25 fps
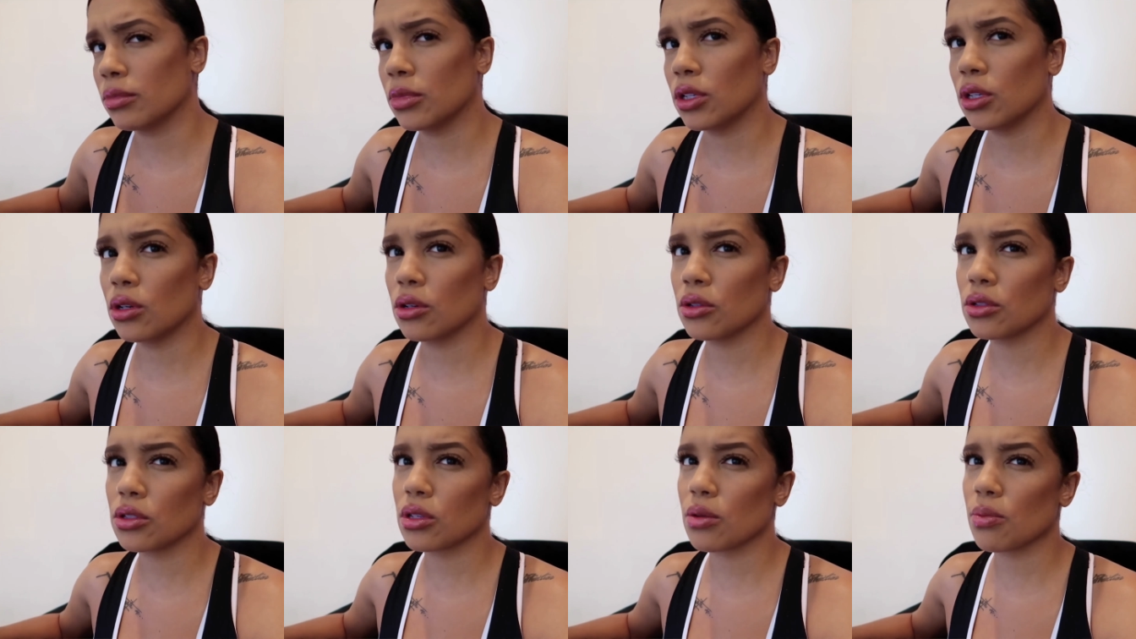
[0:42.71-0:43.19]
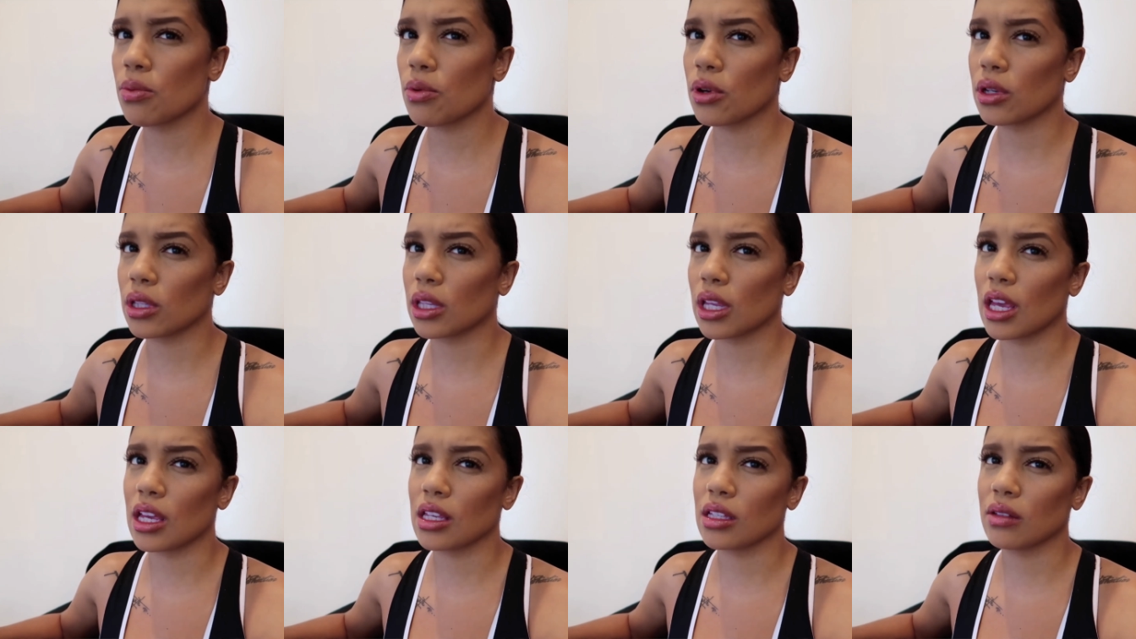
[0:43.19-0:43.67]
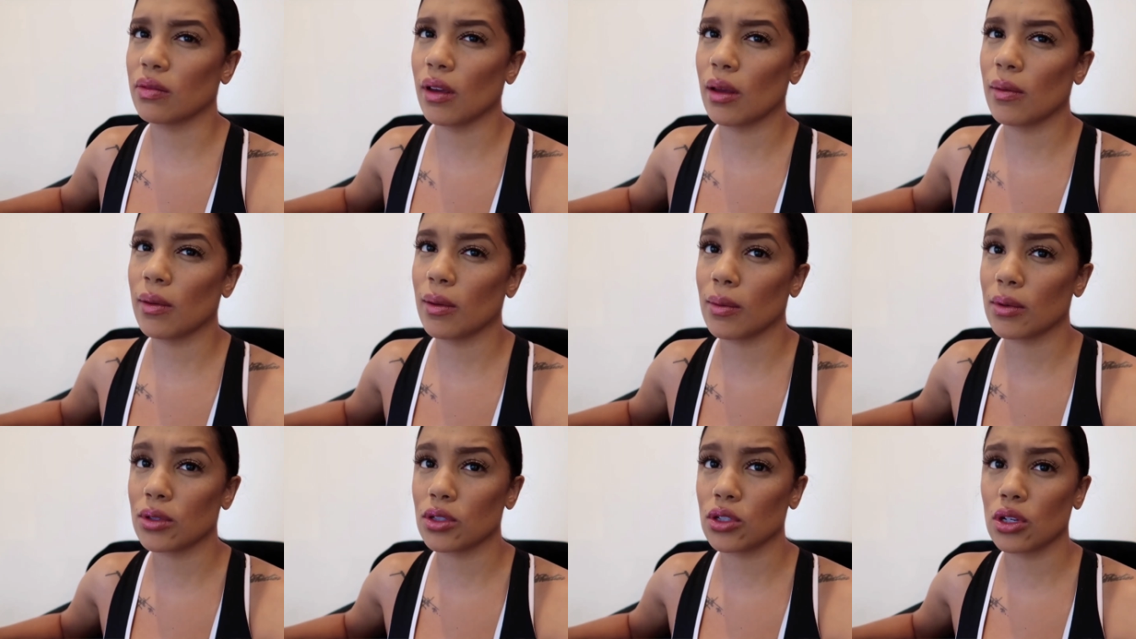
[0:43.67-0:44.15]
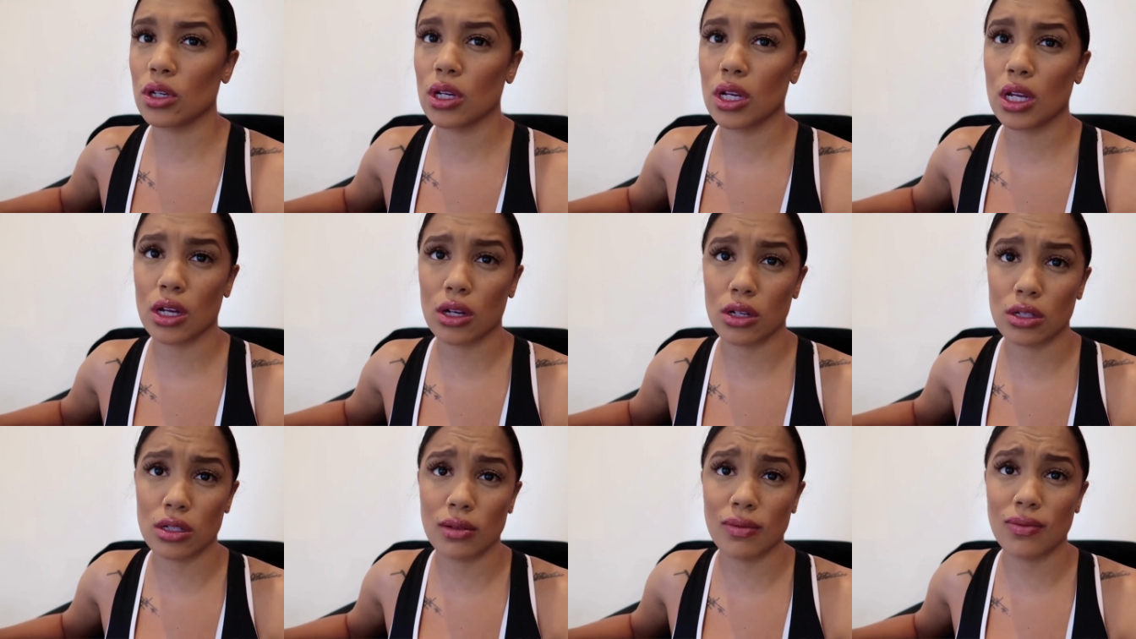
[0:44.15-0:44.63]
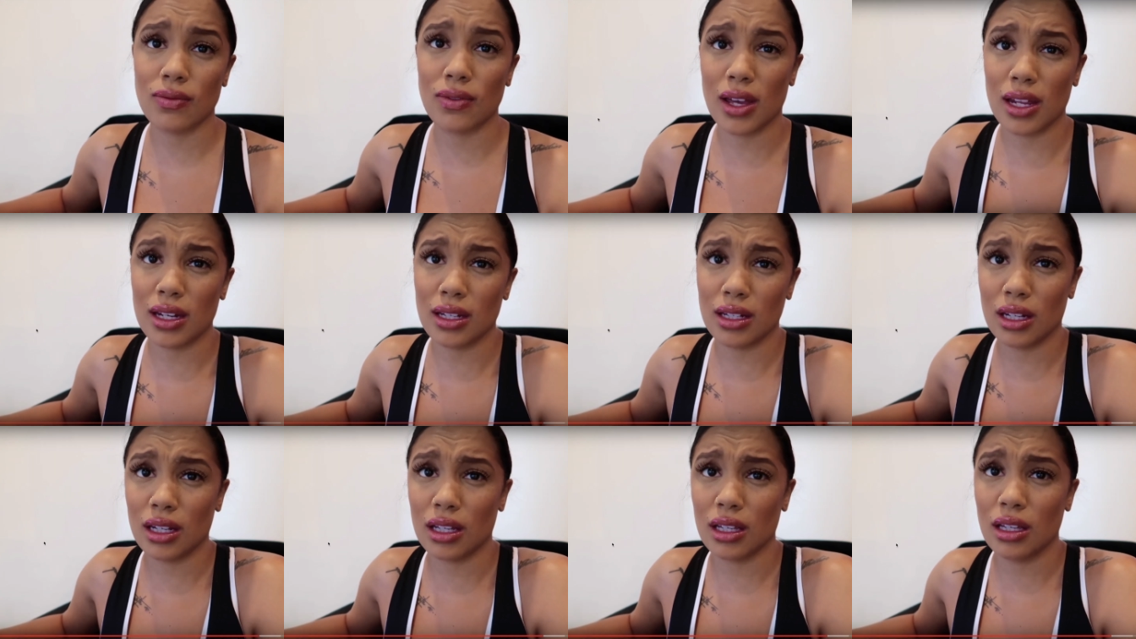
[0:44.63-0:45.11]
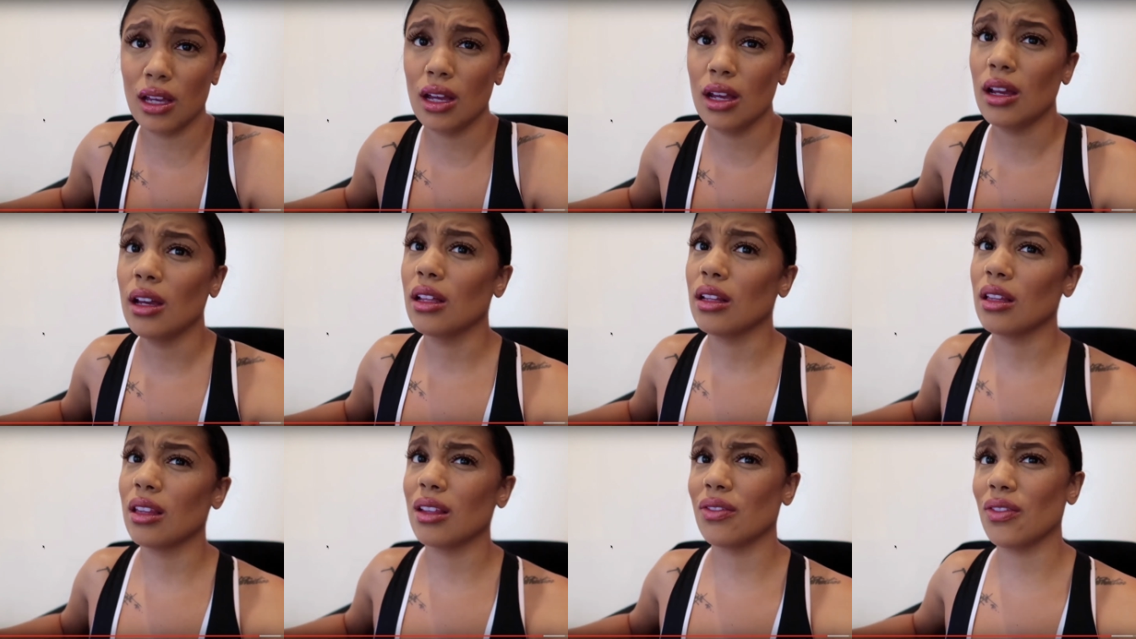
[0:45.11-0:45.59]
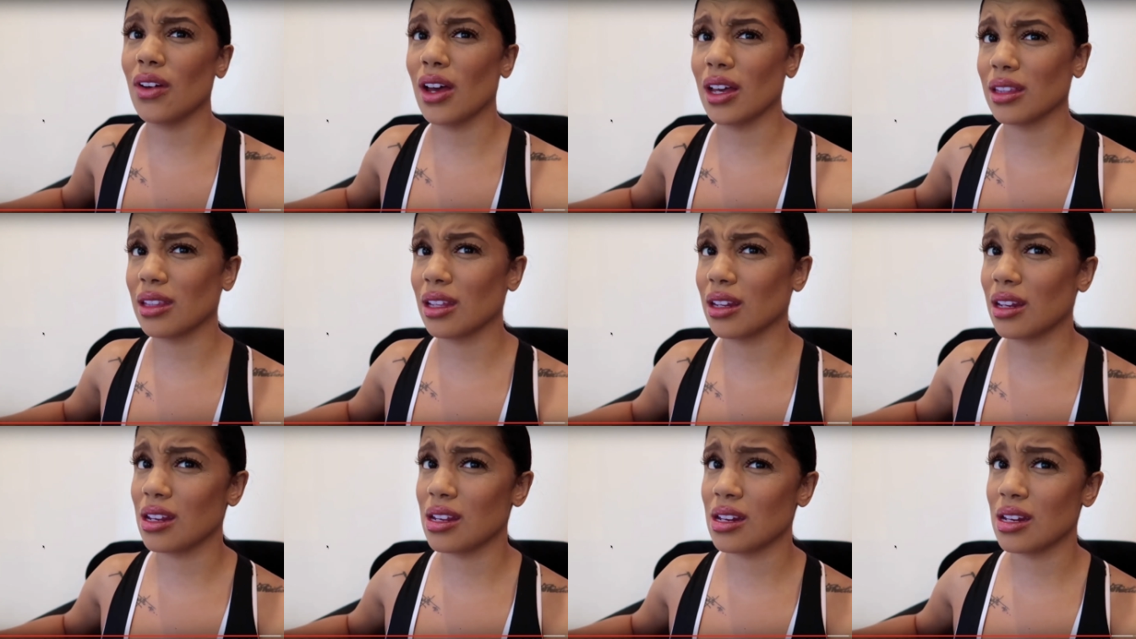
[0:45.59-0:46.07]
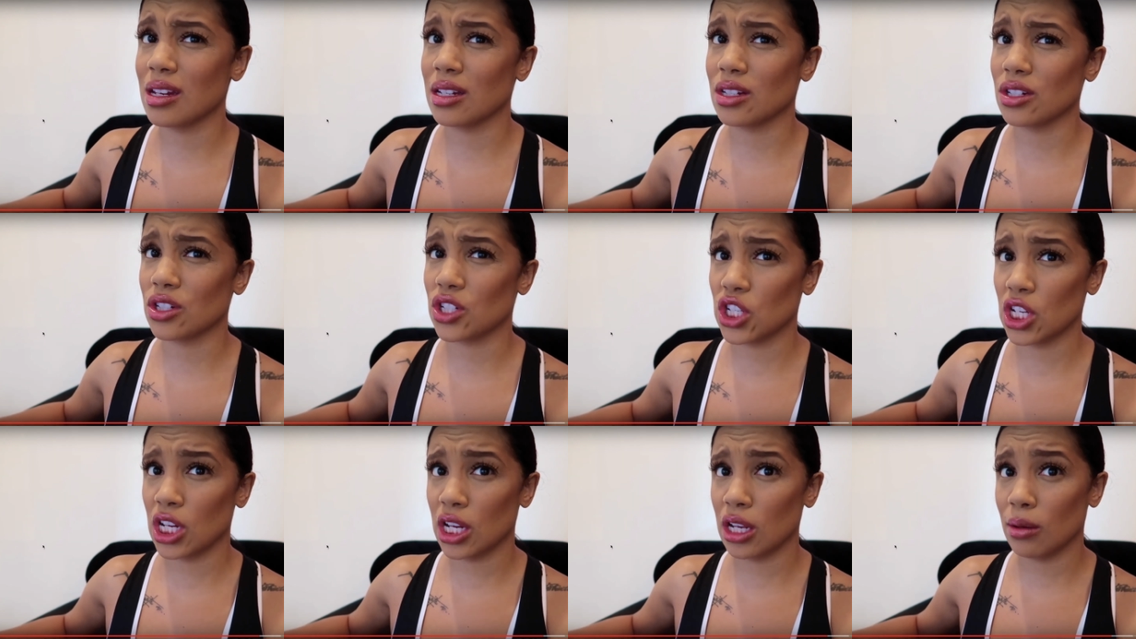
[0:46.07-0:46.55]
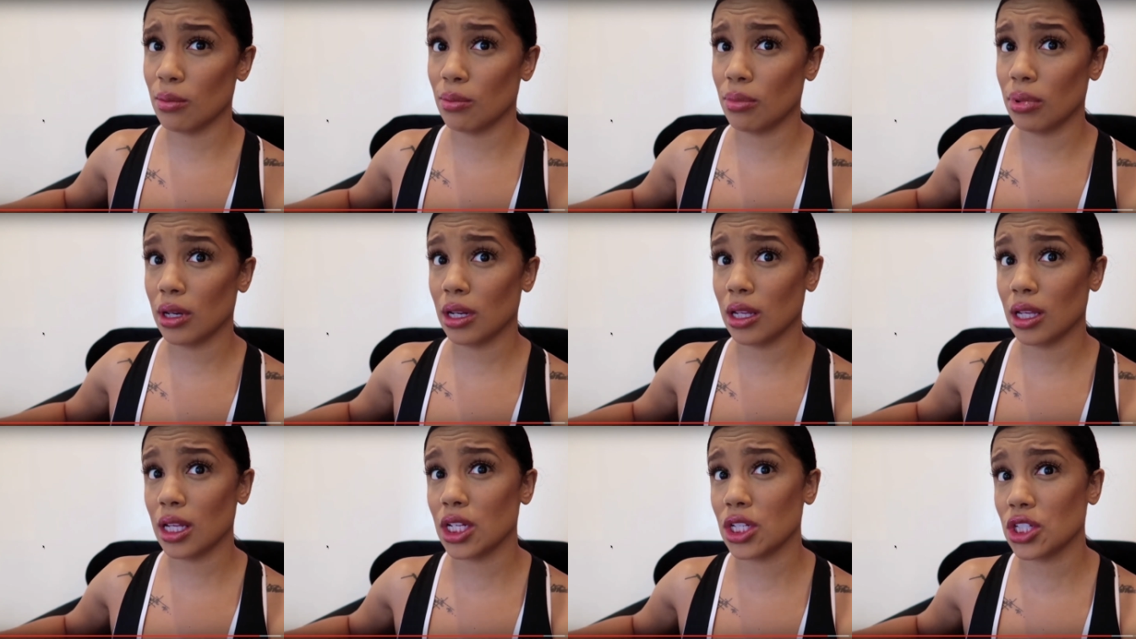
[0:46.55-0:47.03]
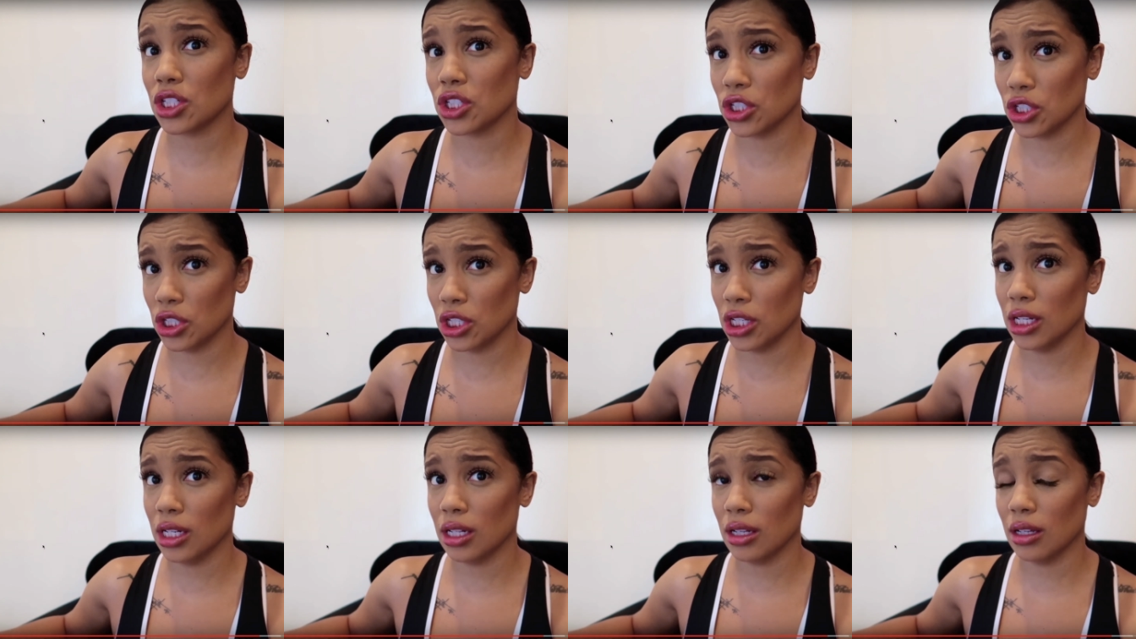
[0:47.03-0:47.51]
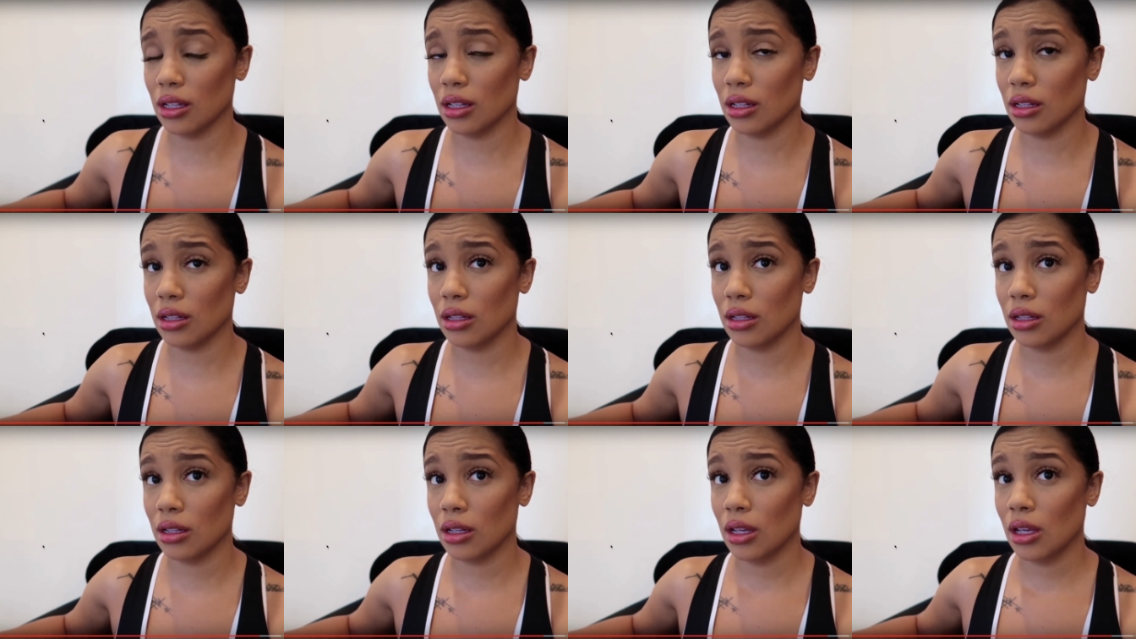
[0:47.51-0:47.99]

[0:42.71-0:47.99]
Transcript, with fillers: You don't support the Ace family, but you're here defending the fact that he didn't cheat, but he cheated.